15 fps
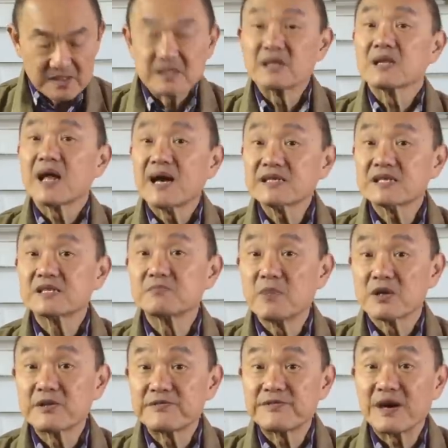The last is
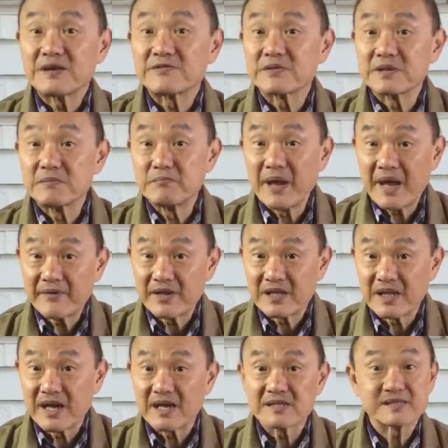modified from the Barry
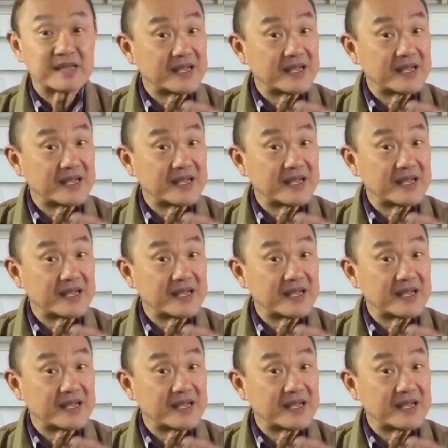last.